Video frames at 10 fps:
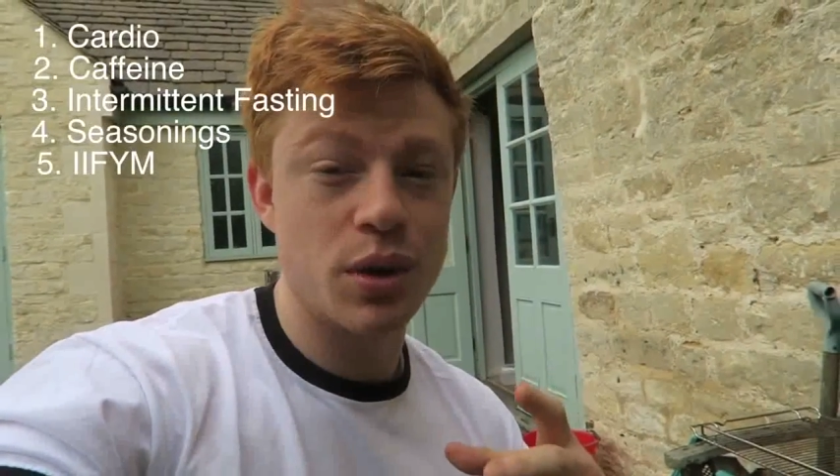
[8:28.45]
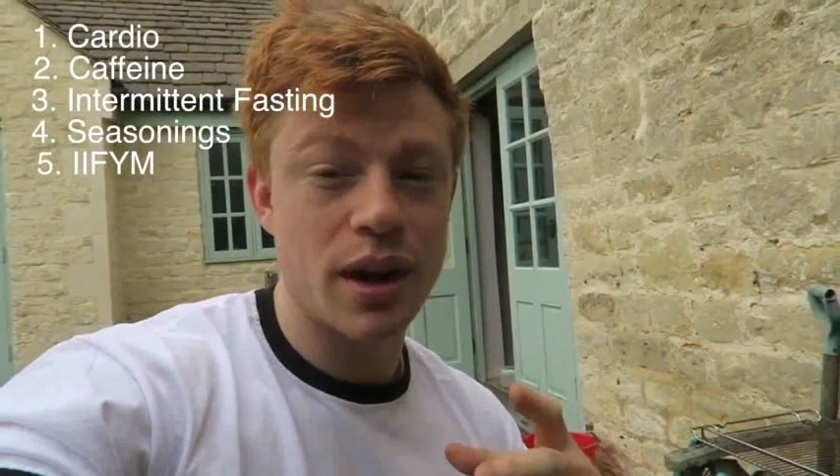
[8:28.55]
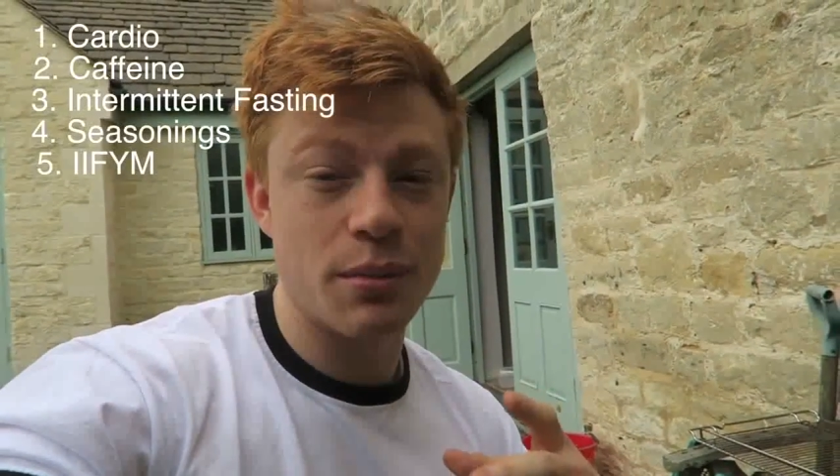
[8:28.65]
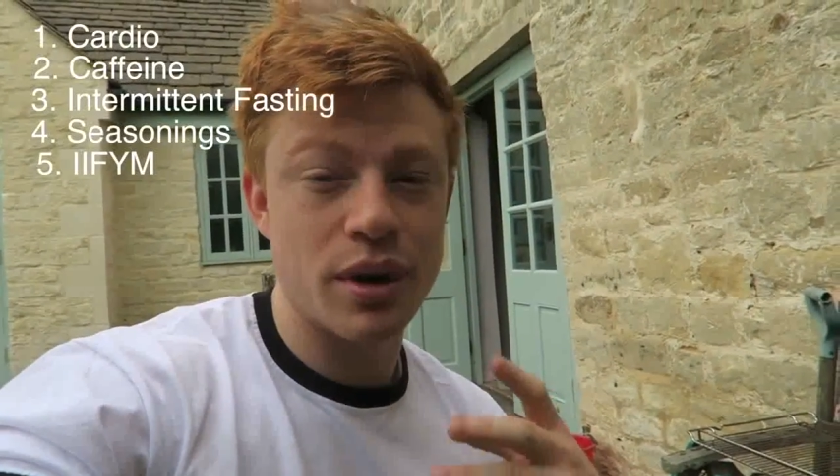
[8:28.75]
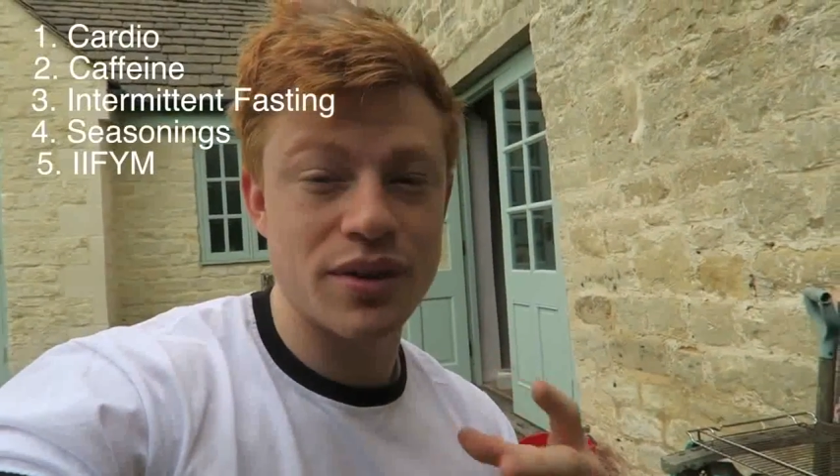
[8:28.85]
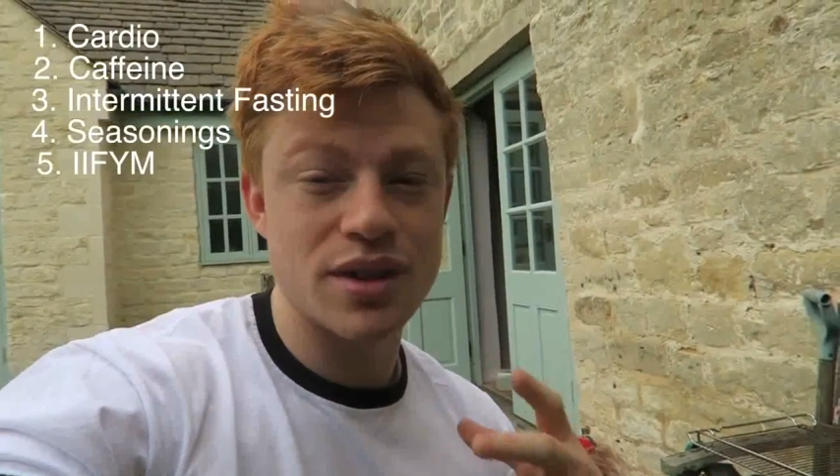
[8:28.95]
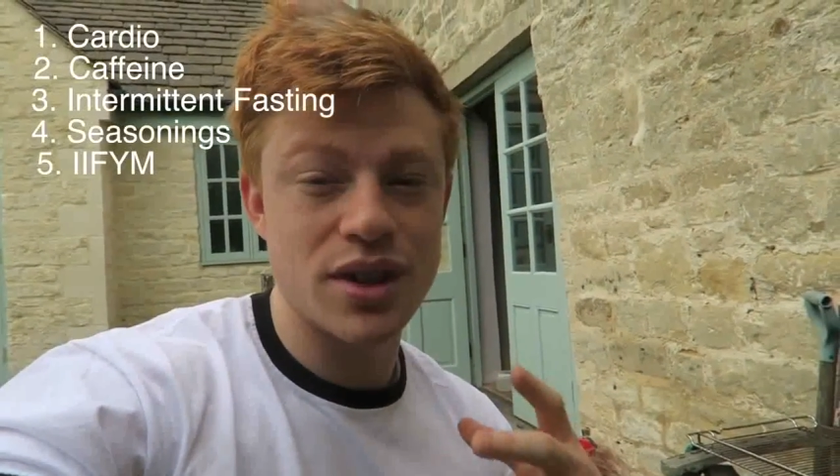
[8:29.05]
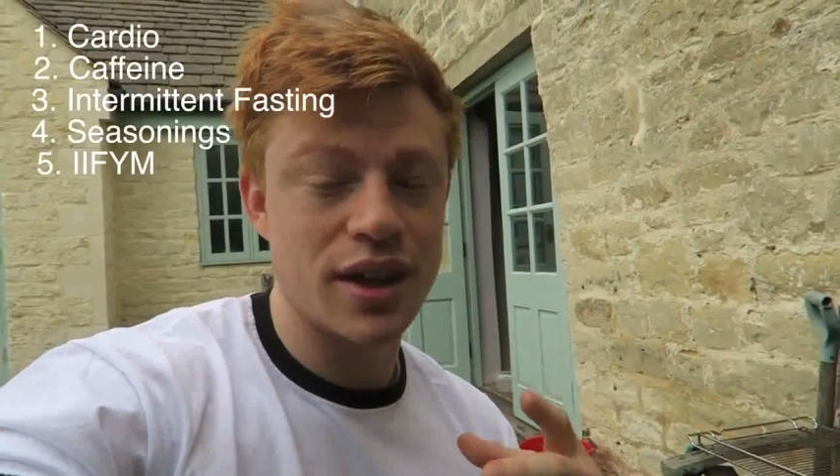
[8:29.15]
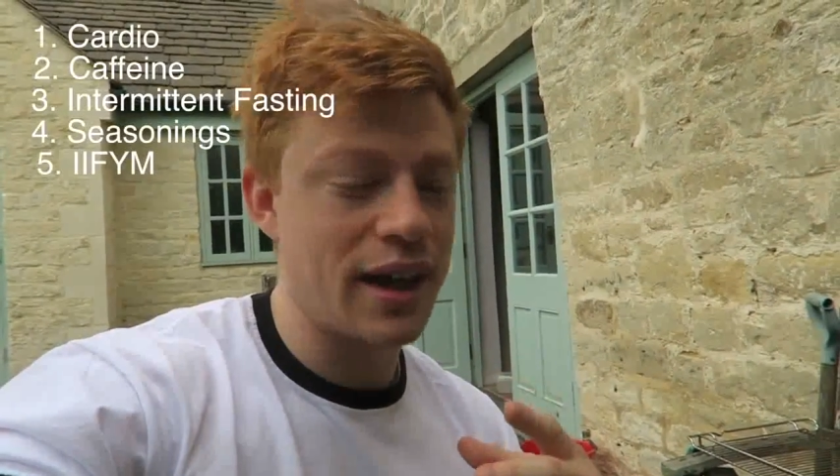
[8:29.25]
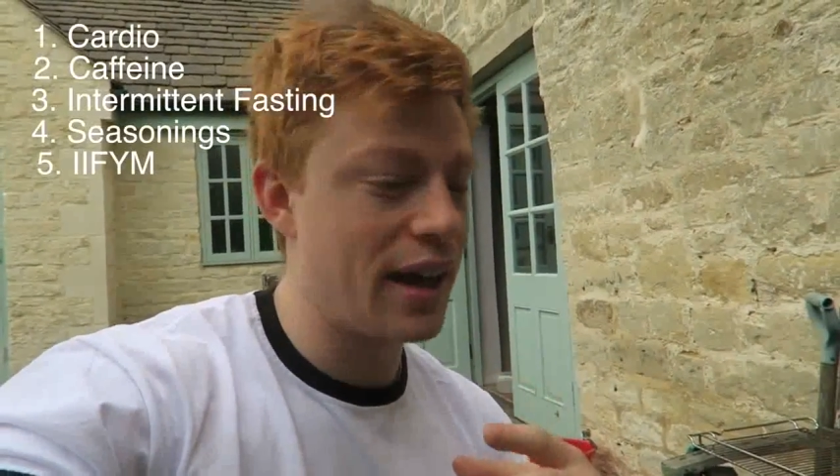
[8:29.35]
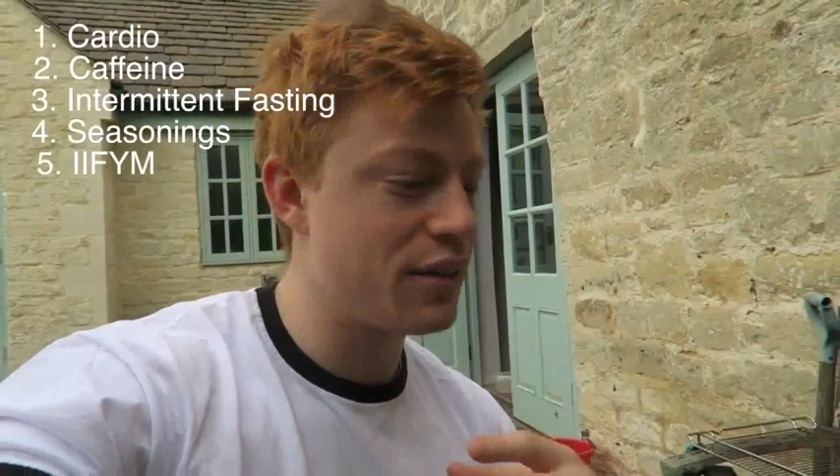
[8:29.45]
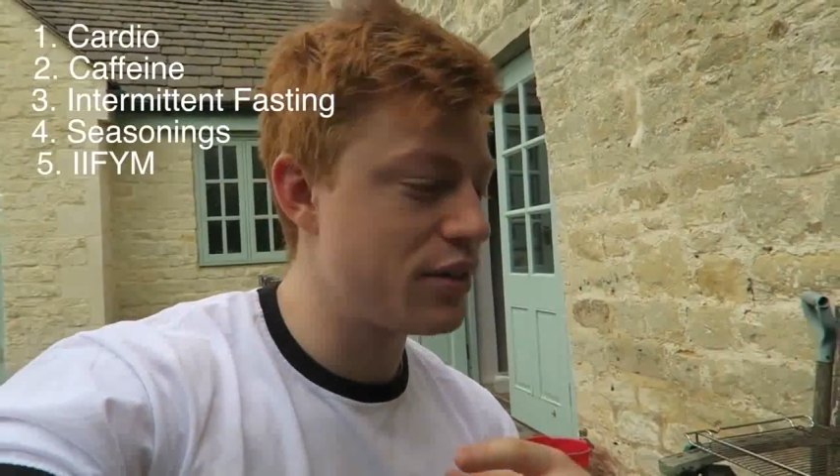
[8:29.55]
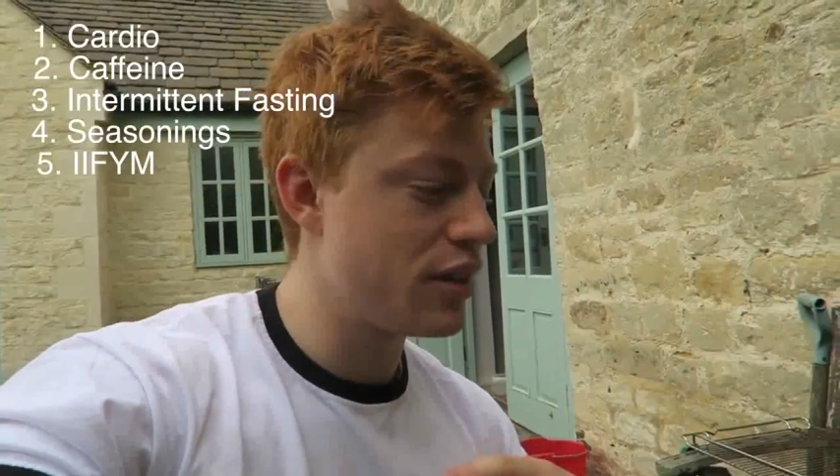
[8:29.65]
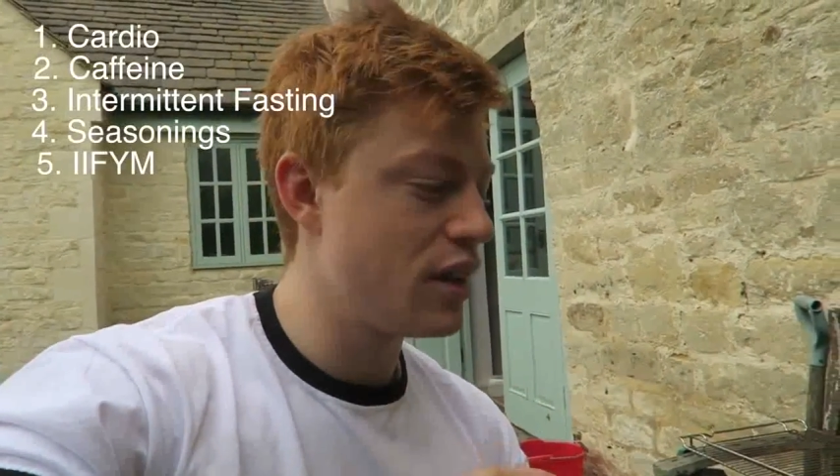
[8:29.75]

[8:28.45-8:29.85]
kind of breakfast that you can have,